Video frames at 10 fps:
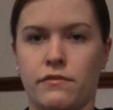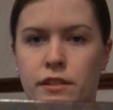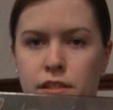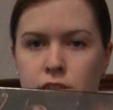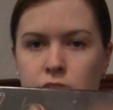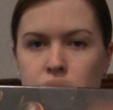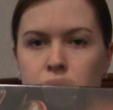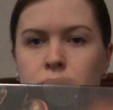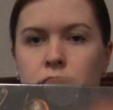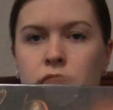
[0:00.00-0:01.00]
fighting
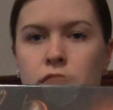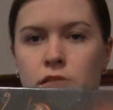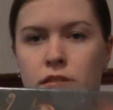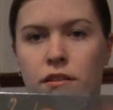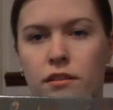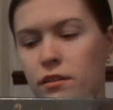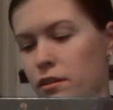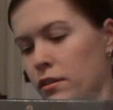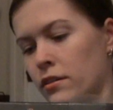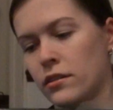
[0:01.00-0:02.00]
him, another
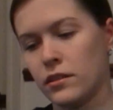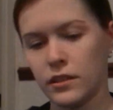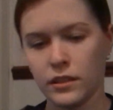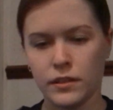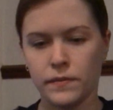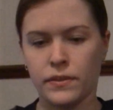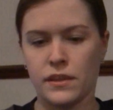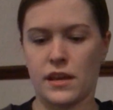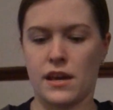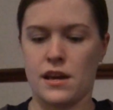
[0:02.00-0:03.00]
logo.
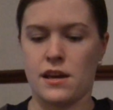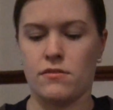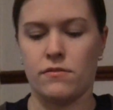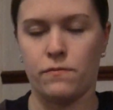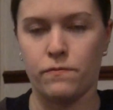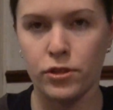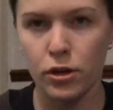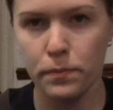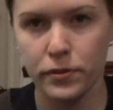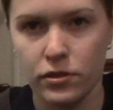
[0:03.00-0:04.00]
And on the
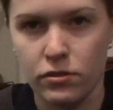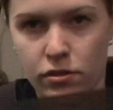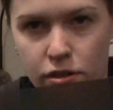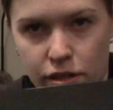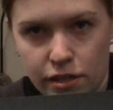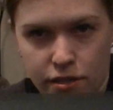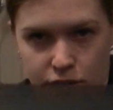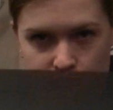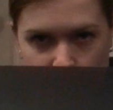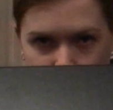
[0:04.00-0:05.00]
top, you've got a nice